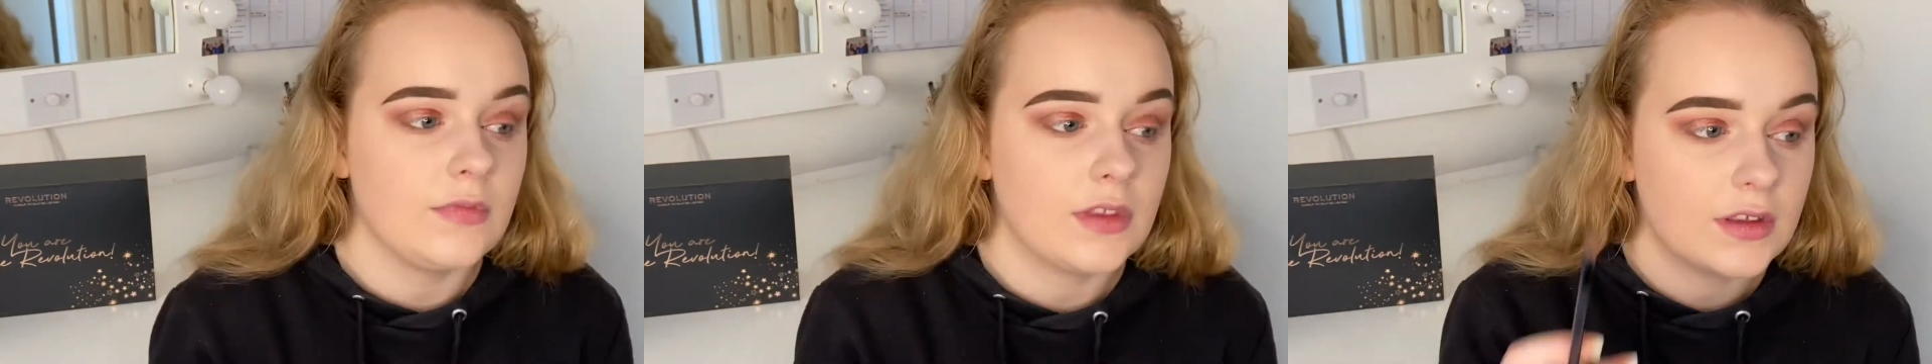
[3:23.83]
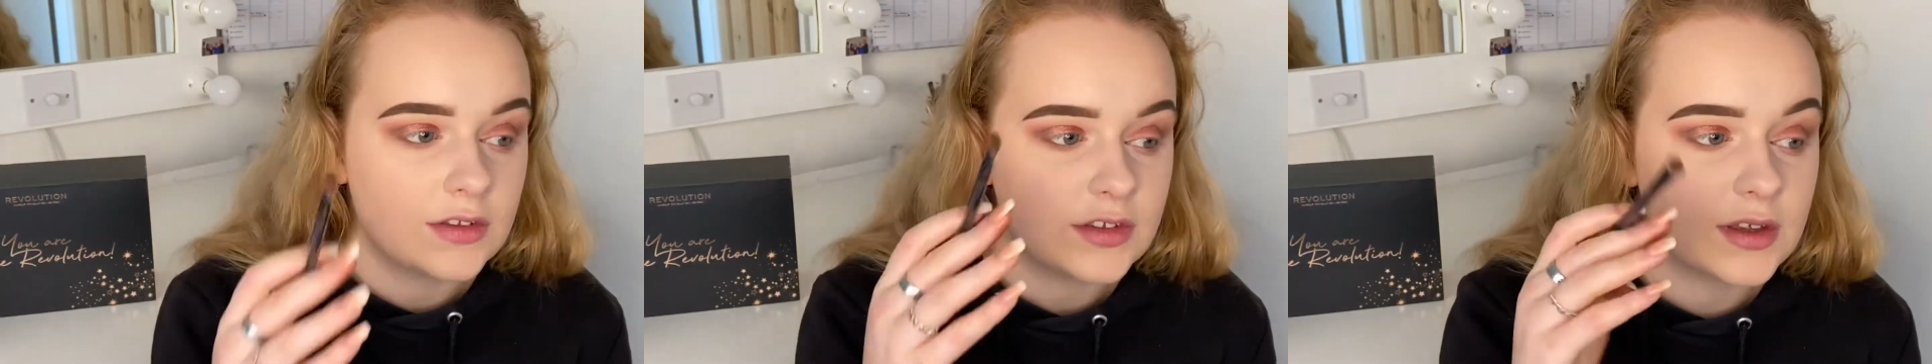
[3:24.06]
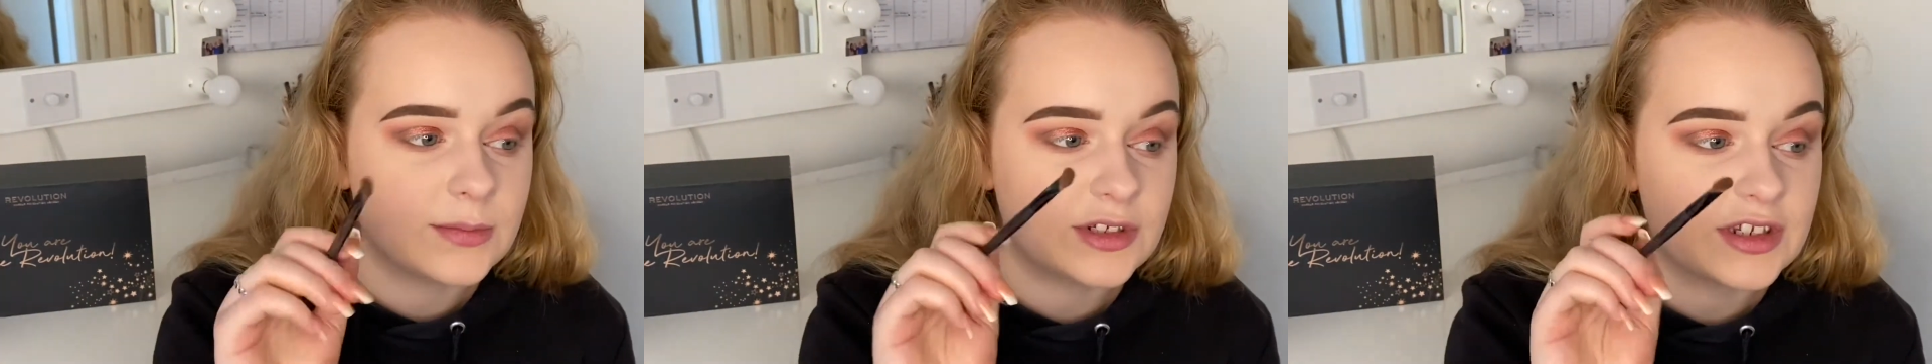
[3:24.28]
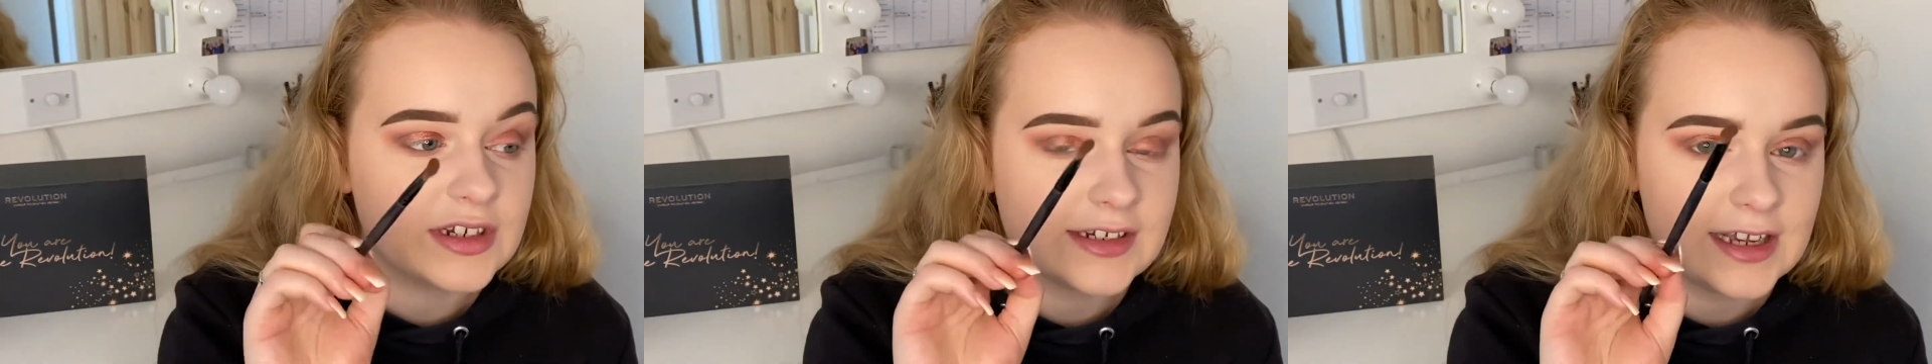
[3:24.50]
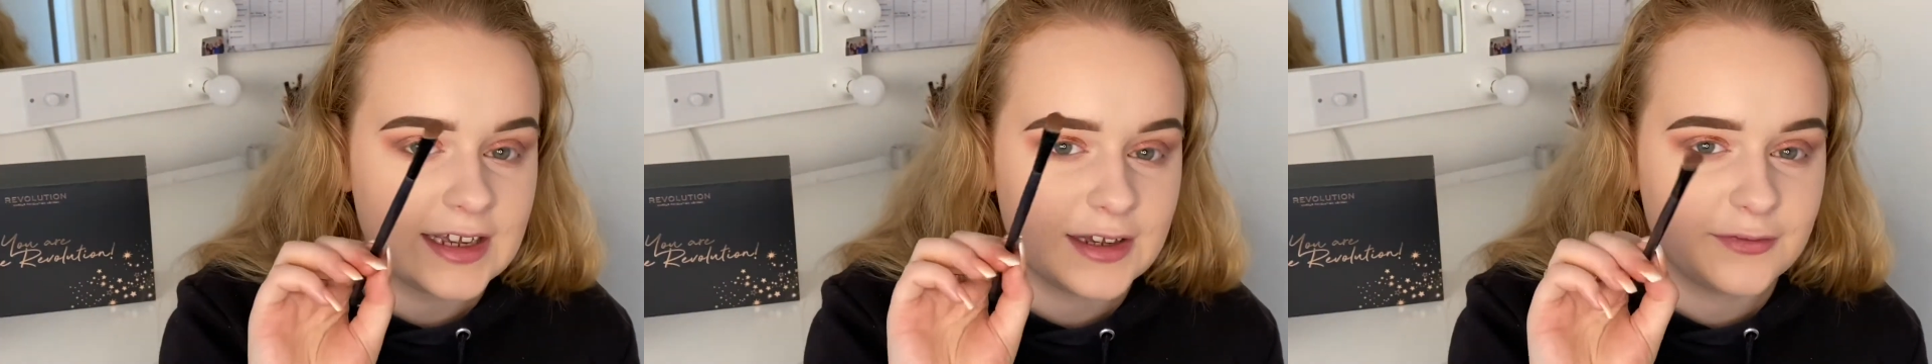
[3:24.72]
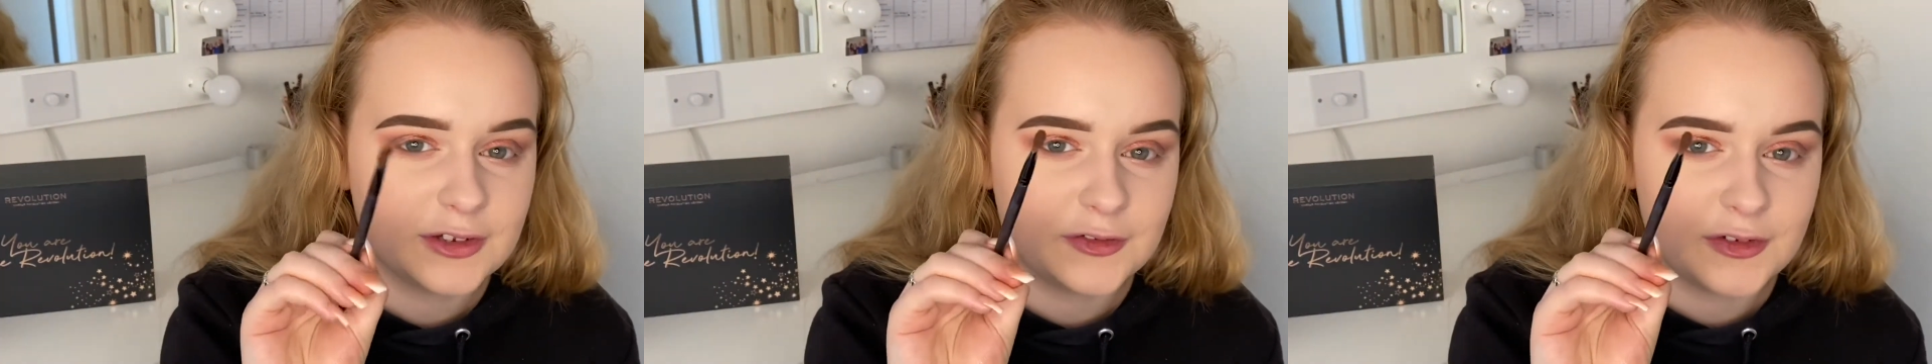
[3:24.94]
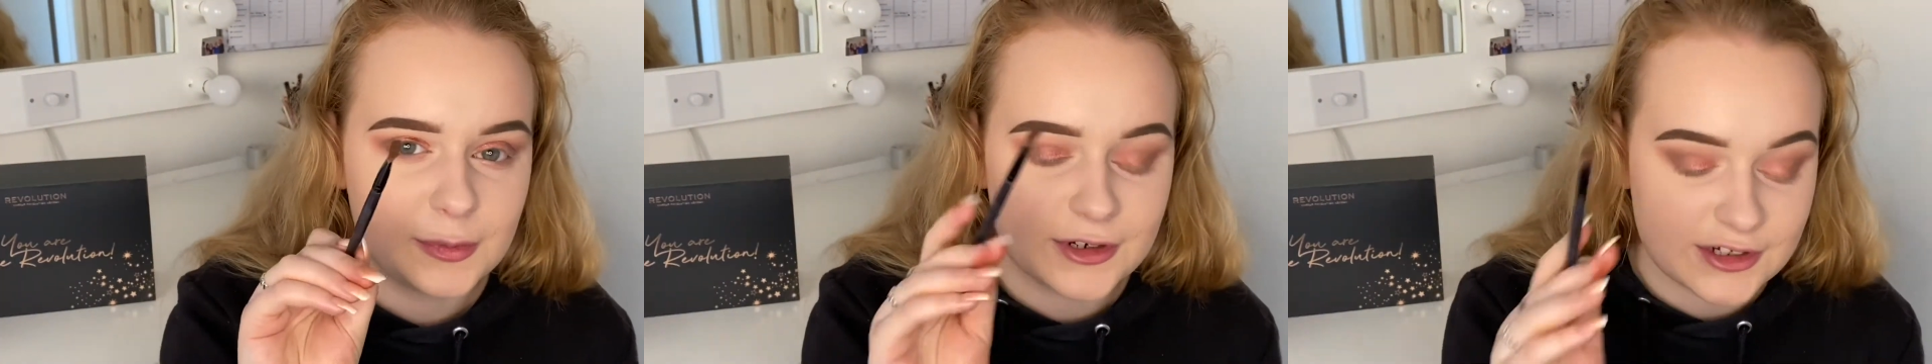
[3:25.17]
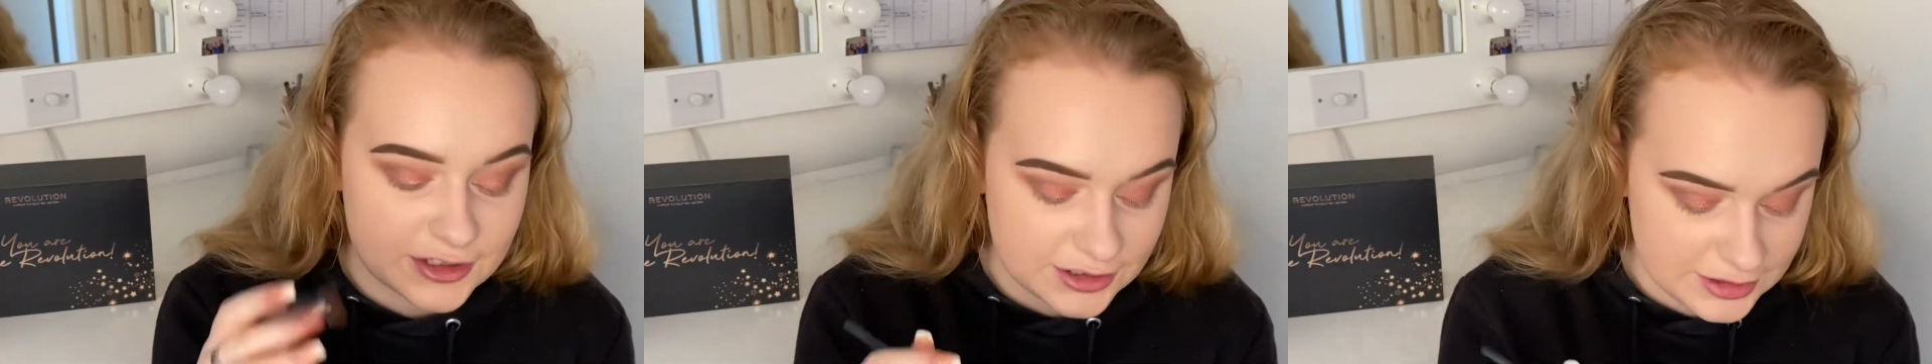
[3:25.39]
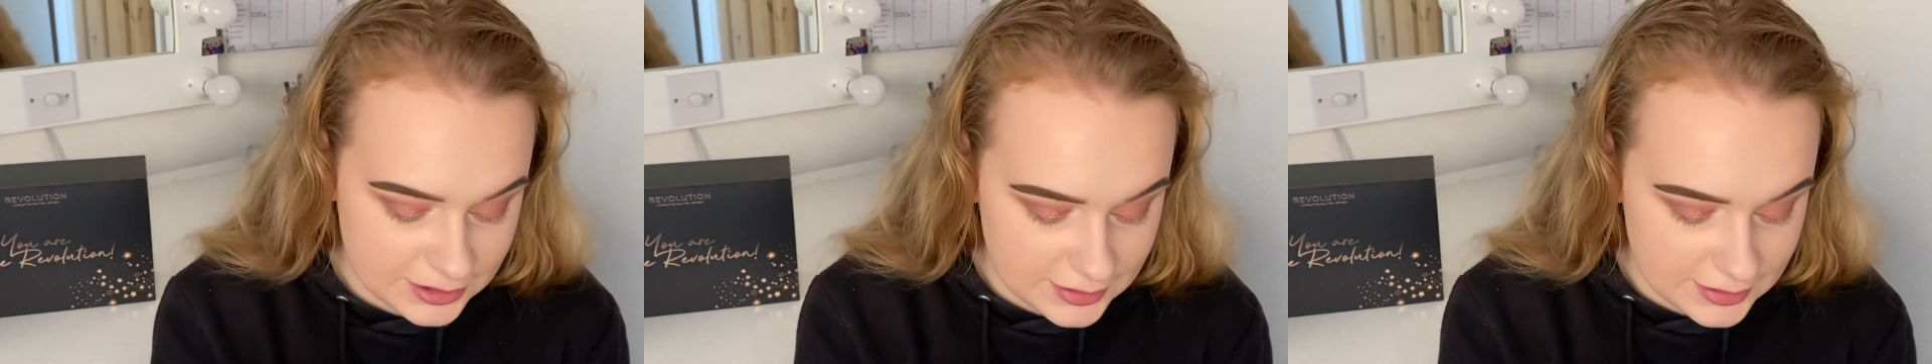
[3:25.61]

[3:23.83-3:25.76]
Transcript: So I'm just going to take a fluffy brush just so I